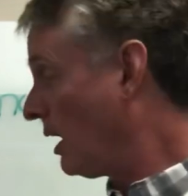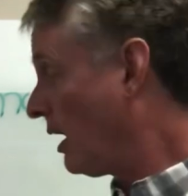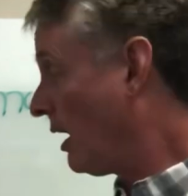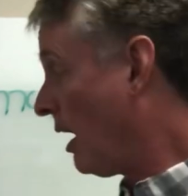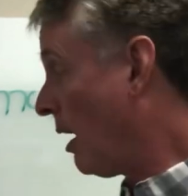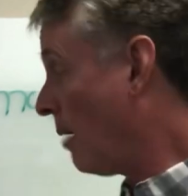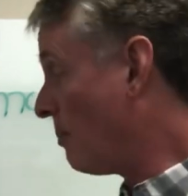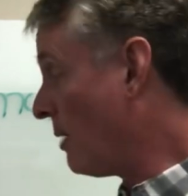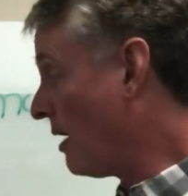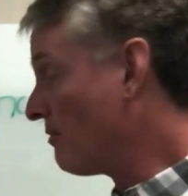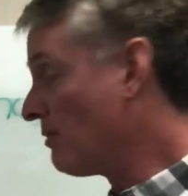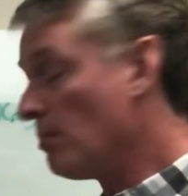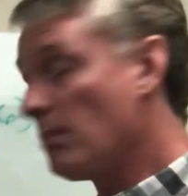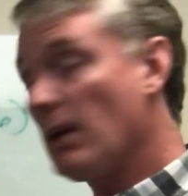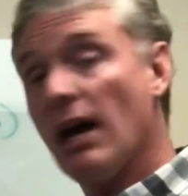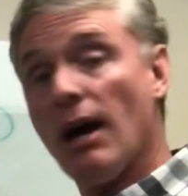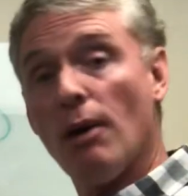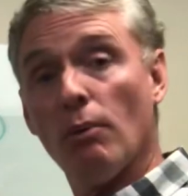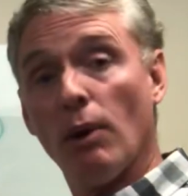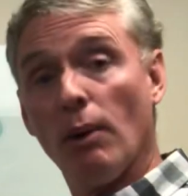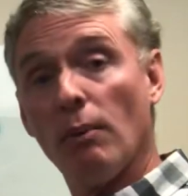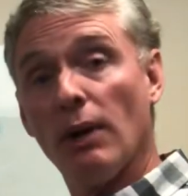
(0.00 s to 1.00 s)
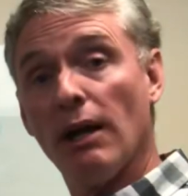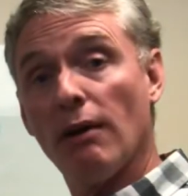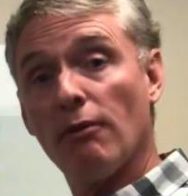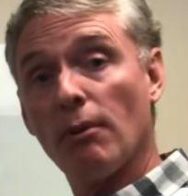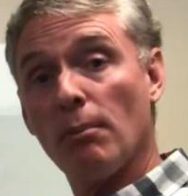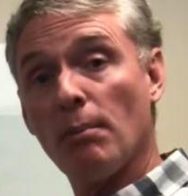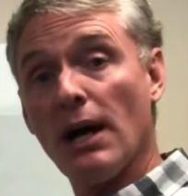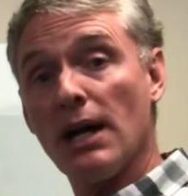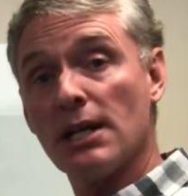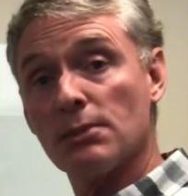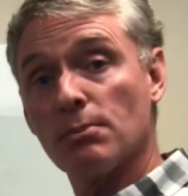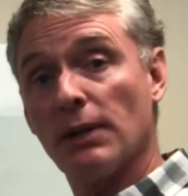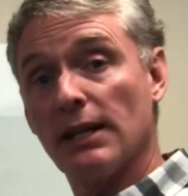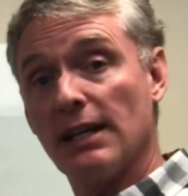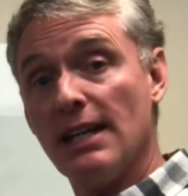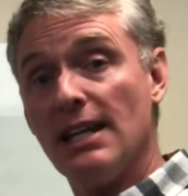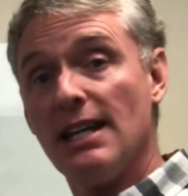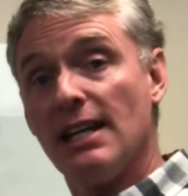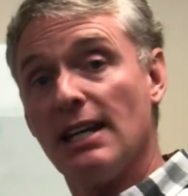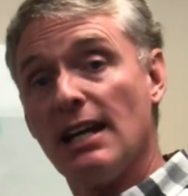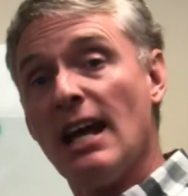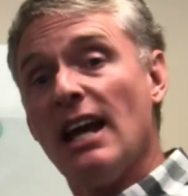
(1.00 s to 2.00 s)
above and beyond what we ever possibly
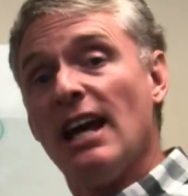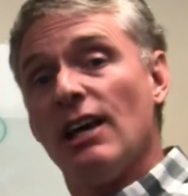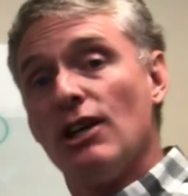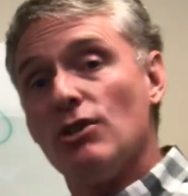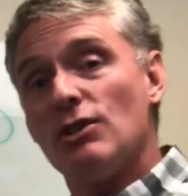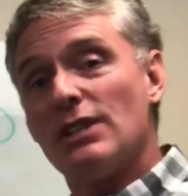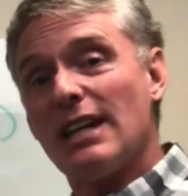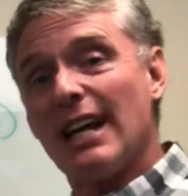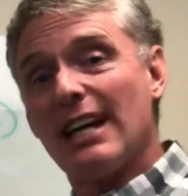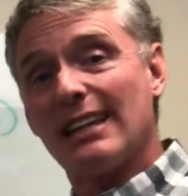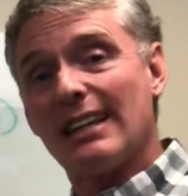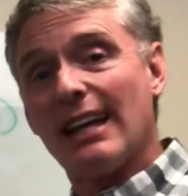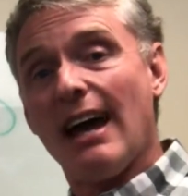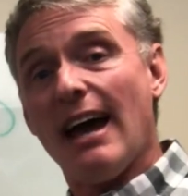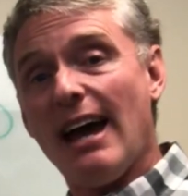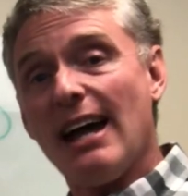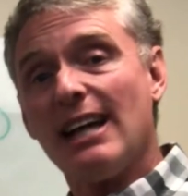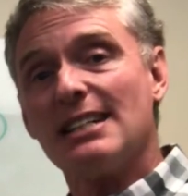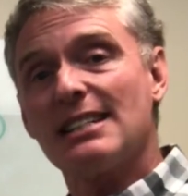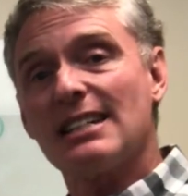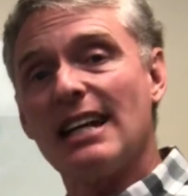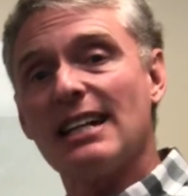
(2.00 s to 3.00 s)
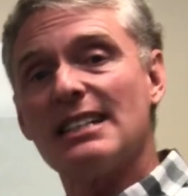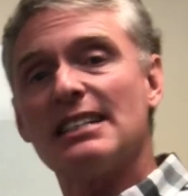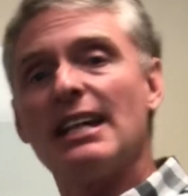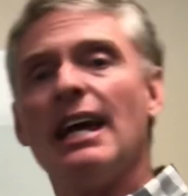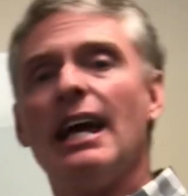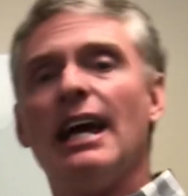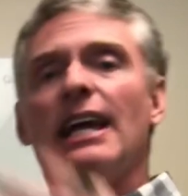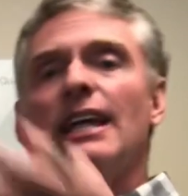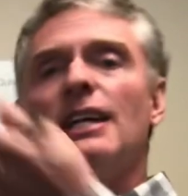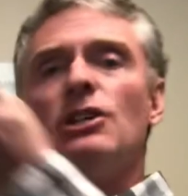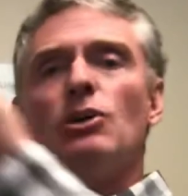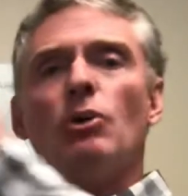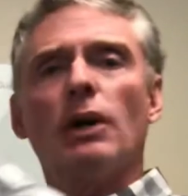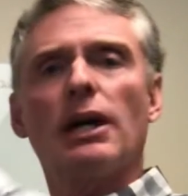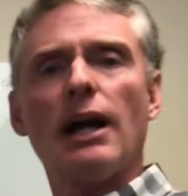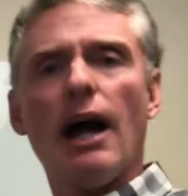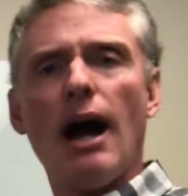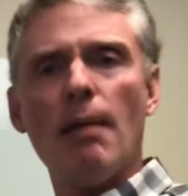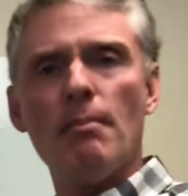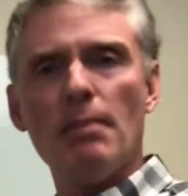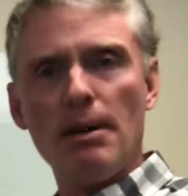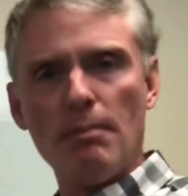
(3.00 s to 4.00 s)
need. You take the excess into a
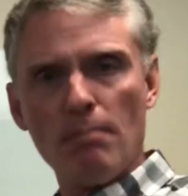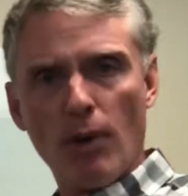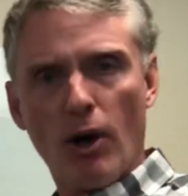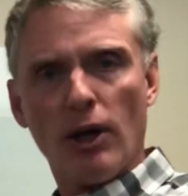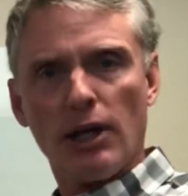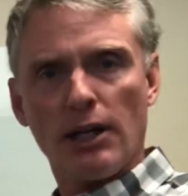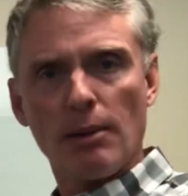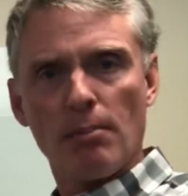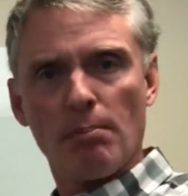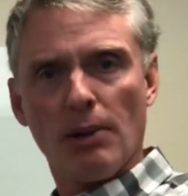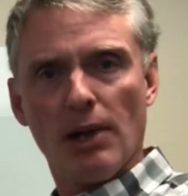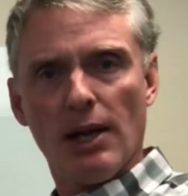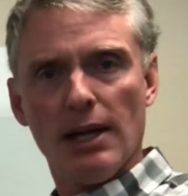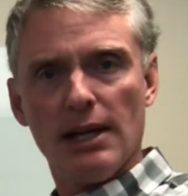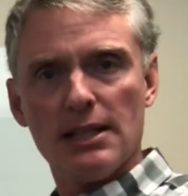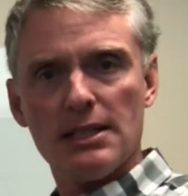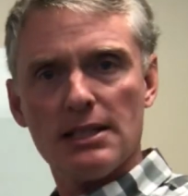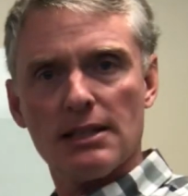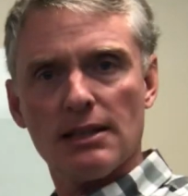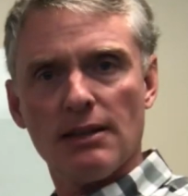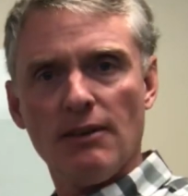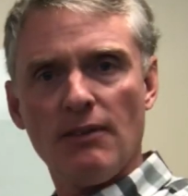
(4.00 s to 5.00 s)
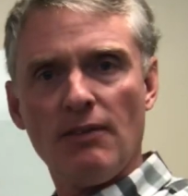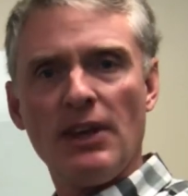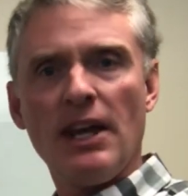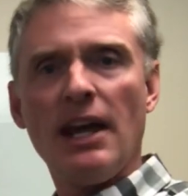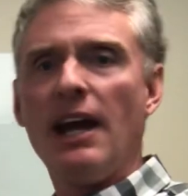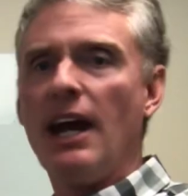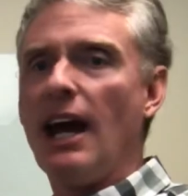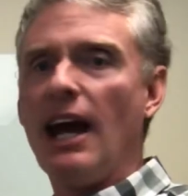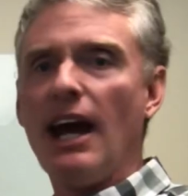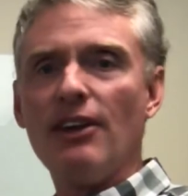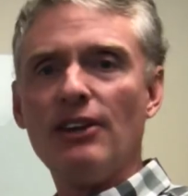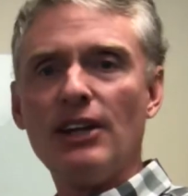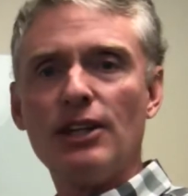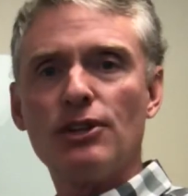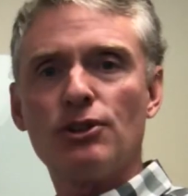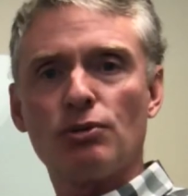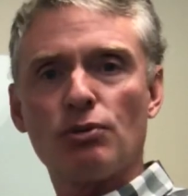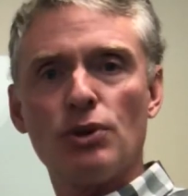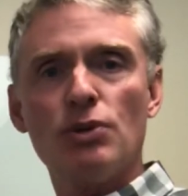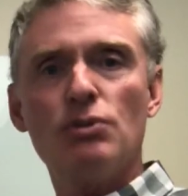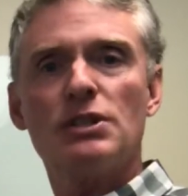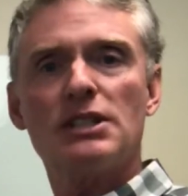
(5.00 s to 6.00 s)
common marketplace, and then
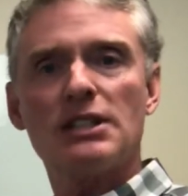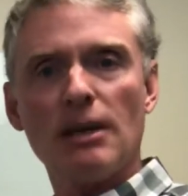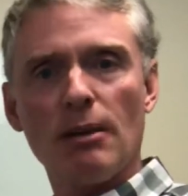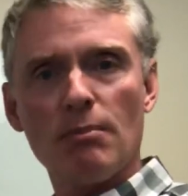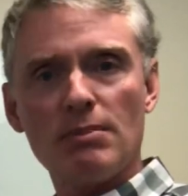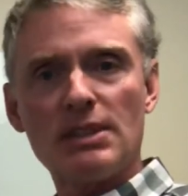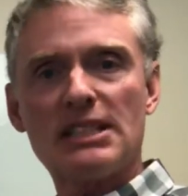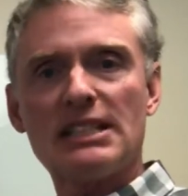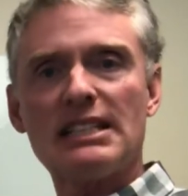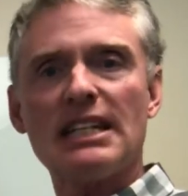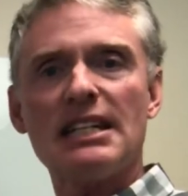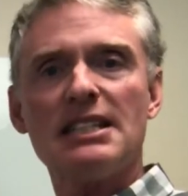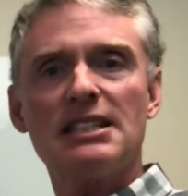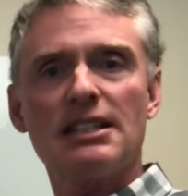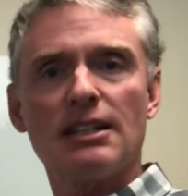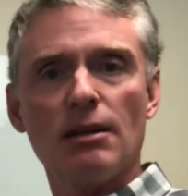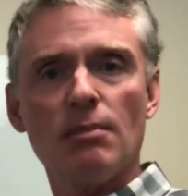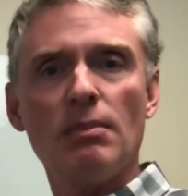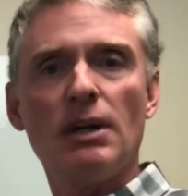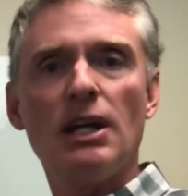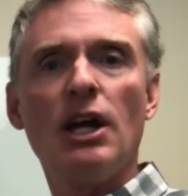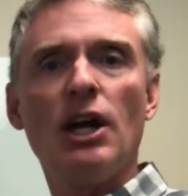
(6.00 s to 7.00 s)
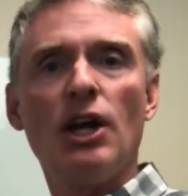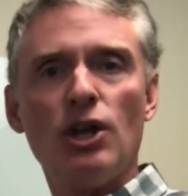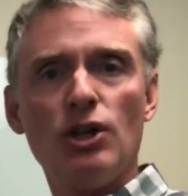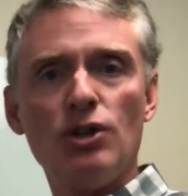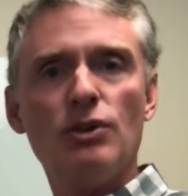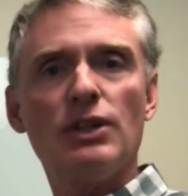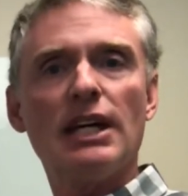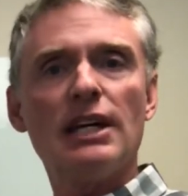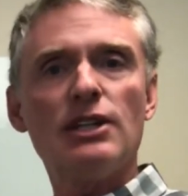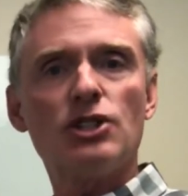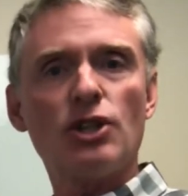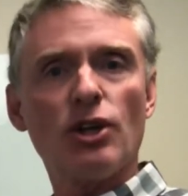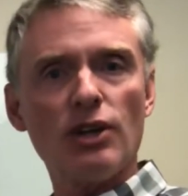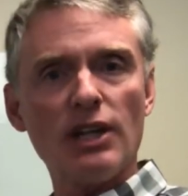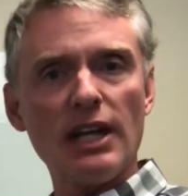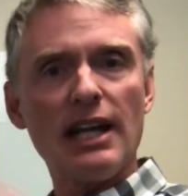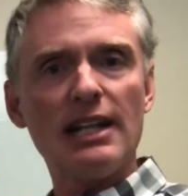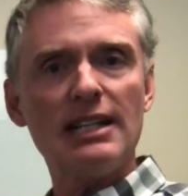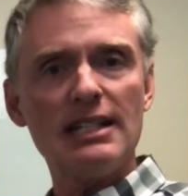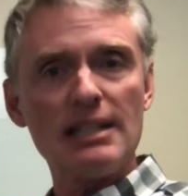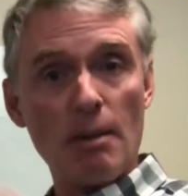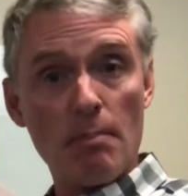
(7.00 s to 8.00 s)
through some system, you then turn
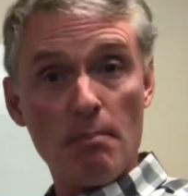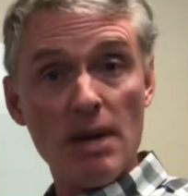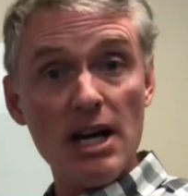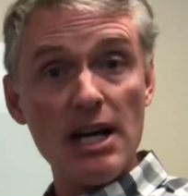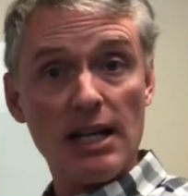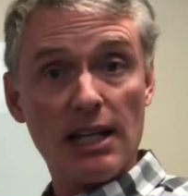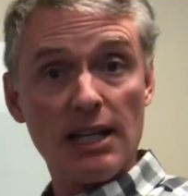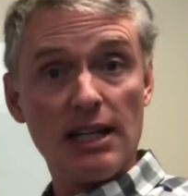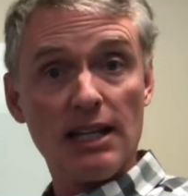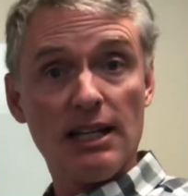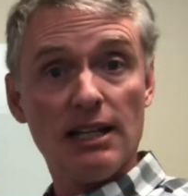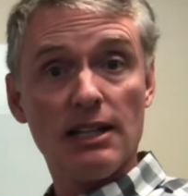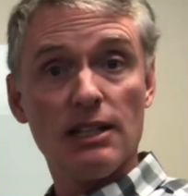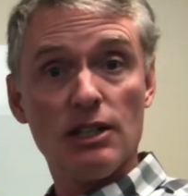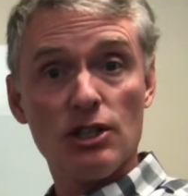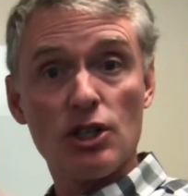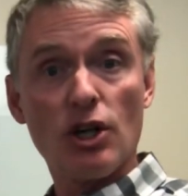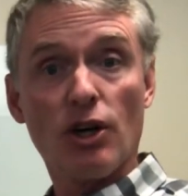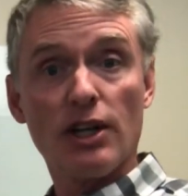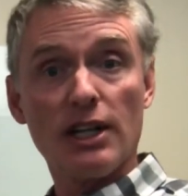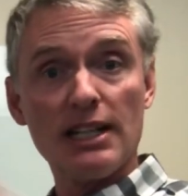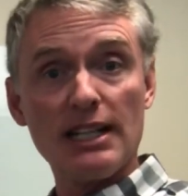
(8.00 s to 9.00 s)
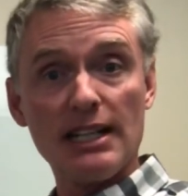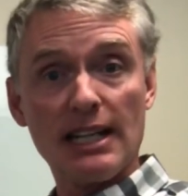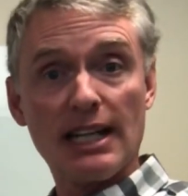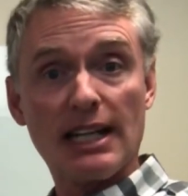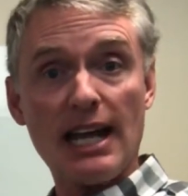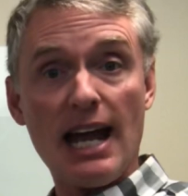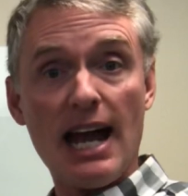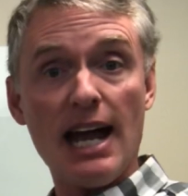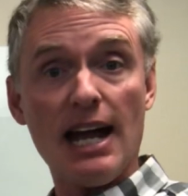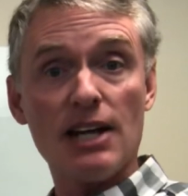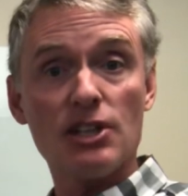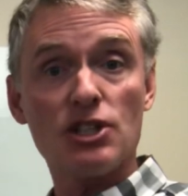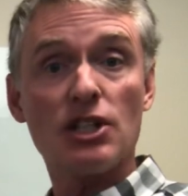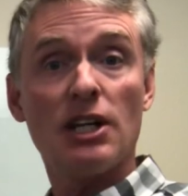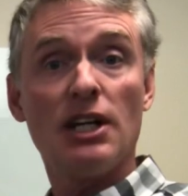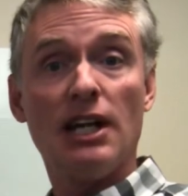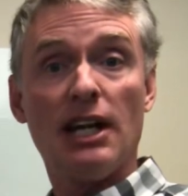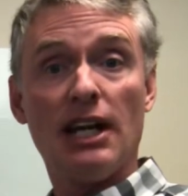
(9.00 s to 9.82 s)
that into money. You turn it into cash.